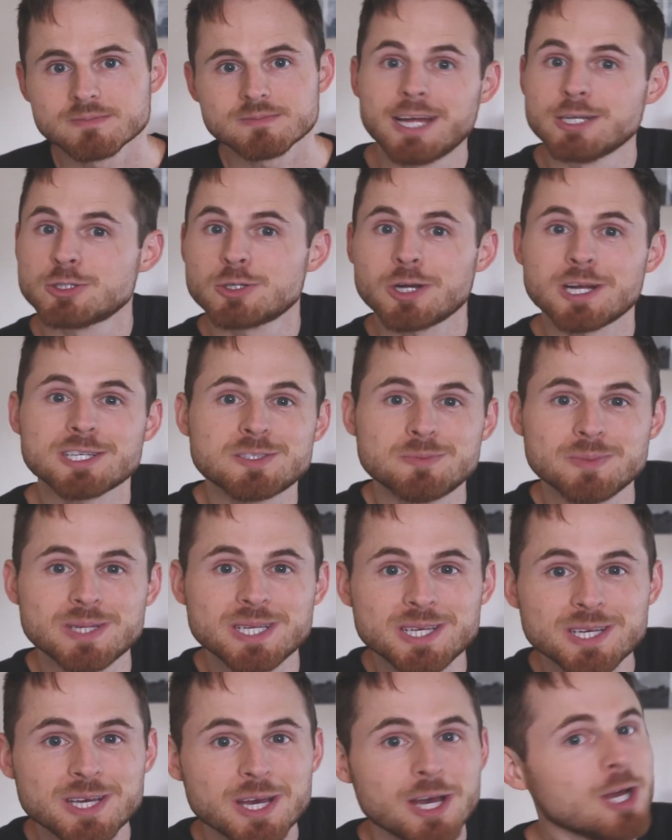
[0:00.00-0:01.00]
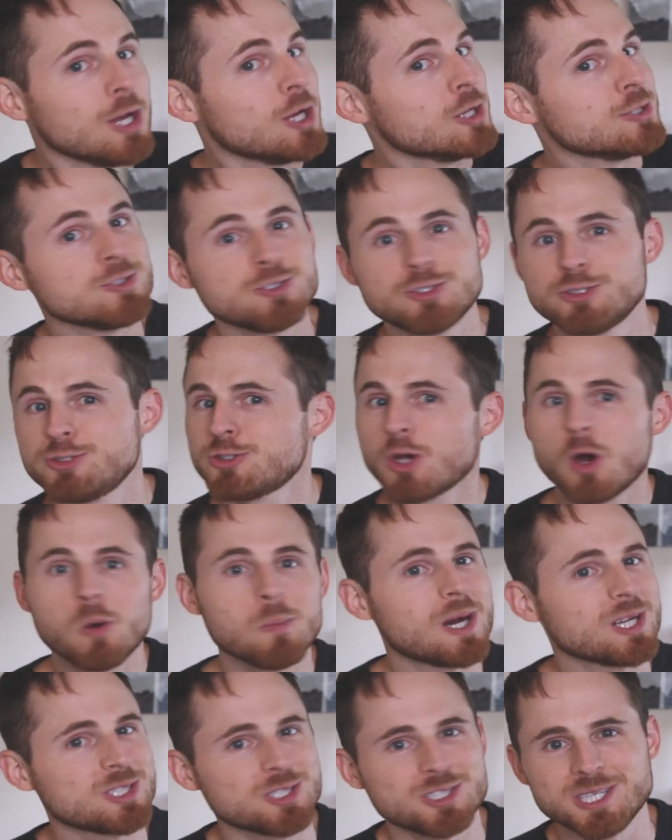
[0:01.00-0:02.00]
And trust me, so
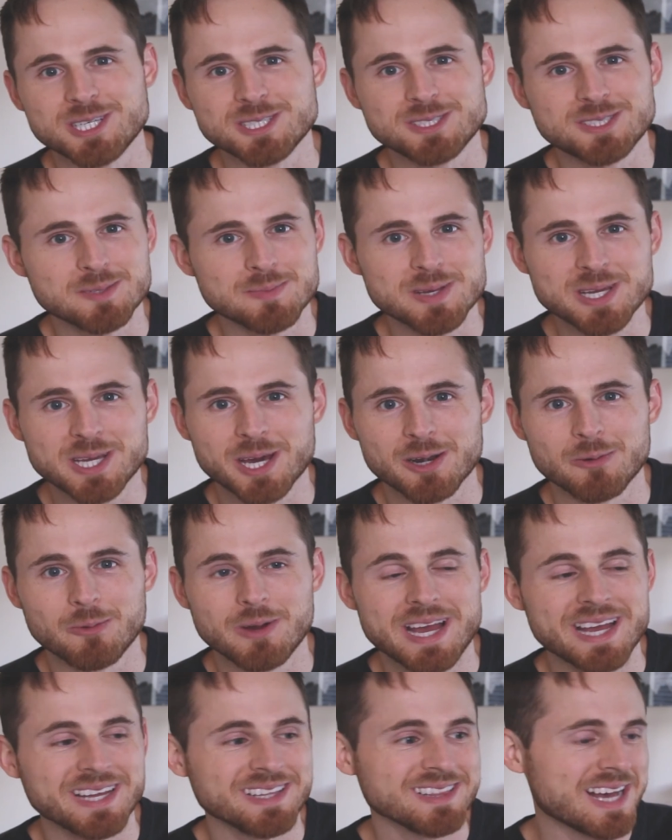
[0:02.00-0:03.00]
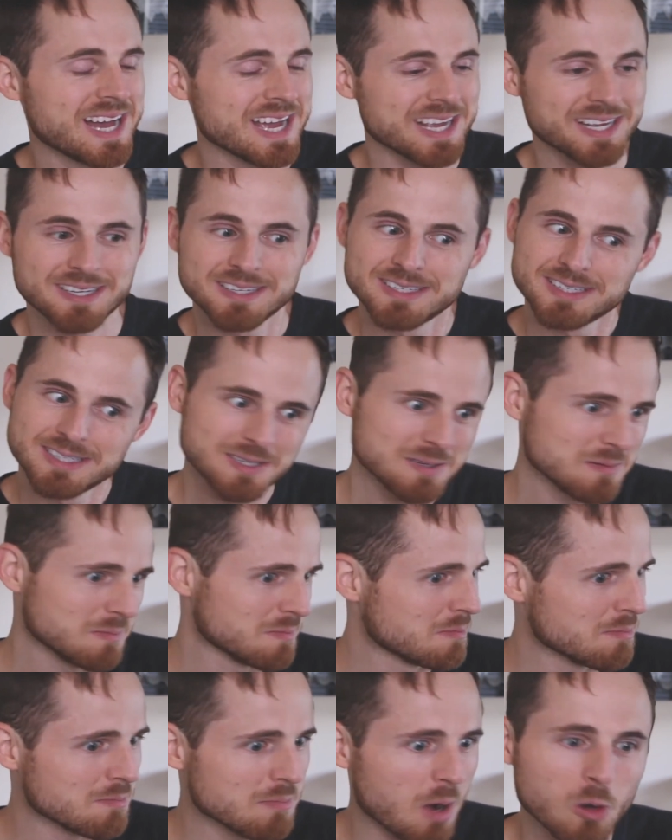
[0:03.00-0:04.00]
much needs to be cut away, like
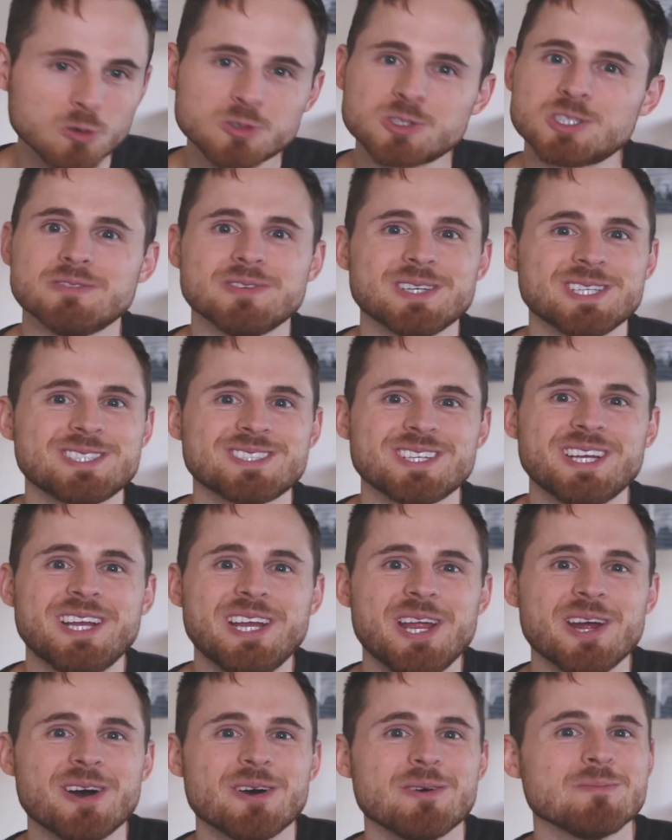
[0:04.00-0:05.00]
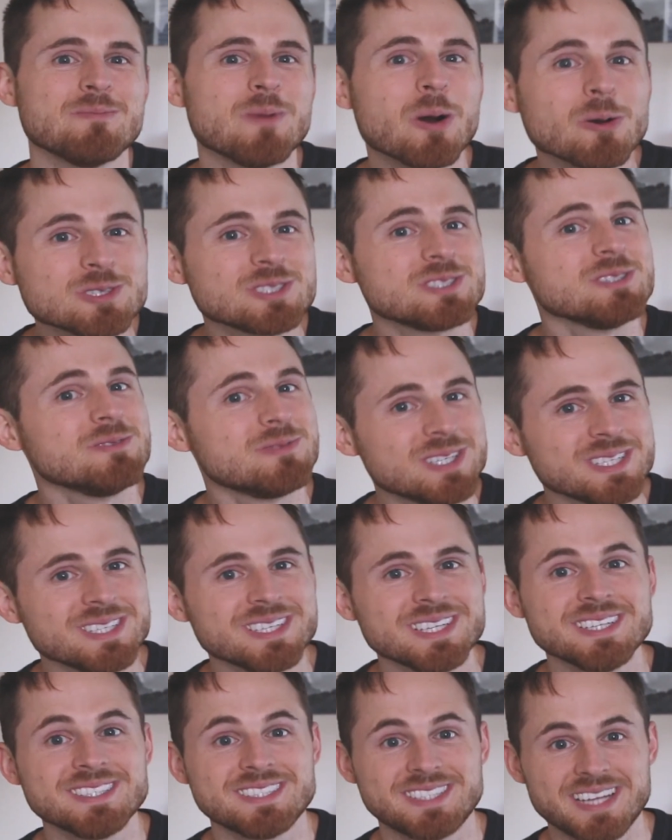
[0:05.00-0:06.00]
most of it. You know, most of it
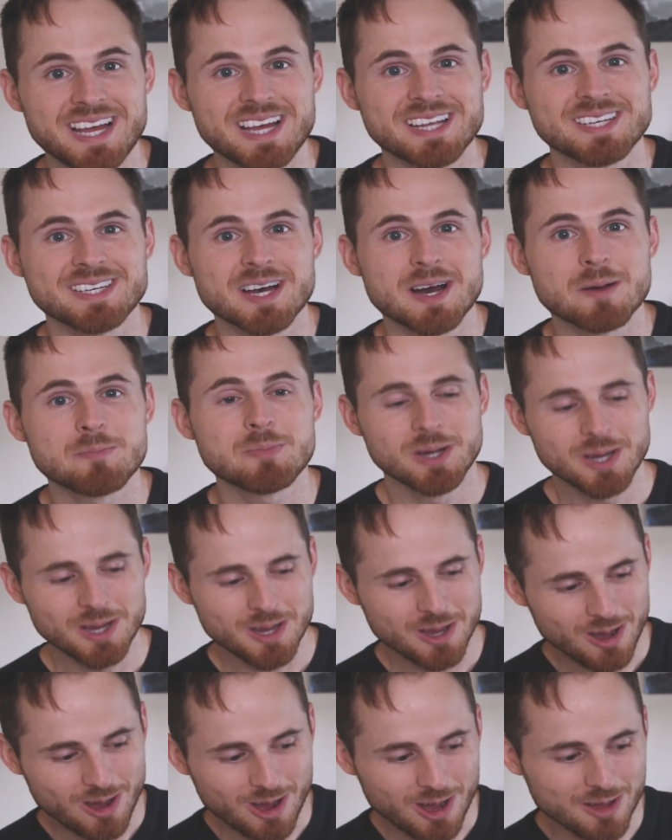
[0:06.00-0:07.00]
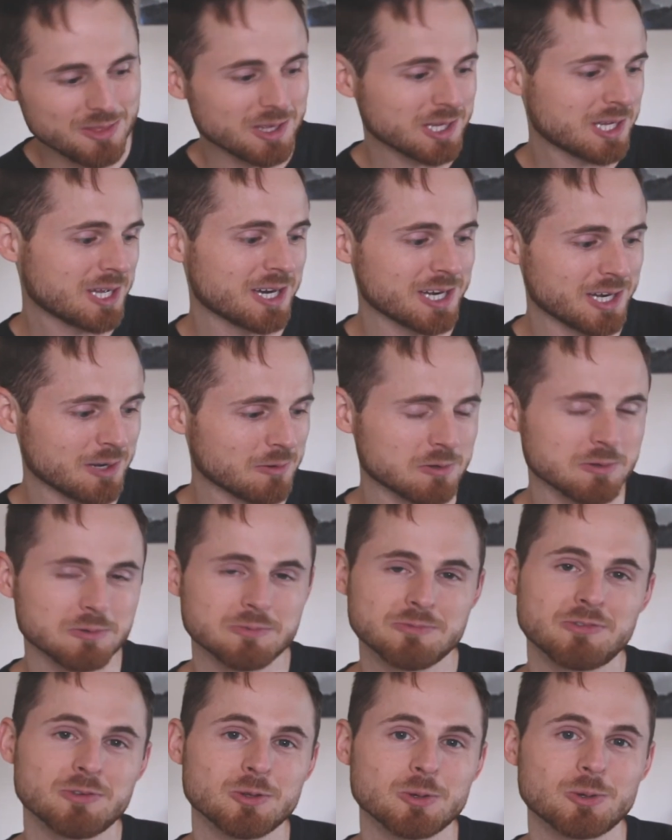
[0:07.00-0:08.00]
needs to end up on the cutting
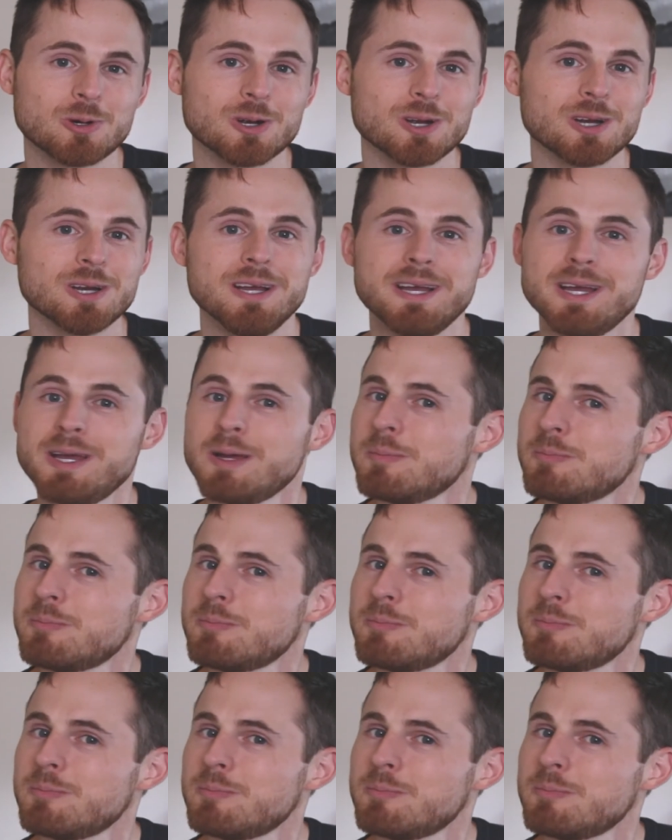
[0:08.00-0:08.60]
room floor.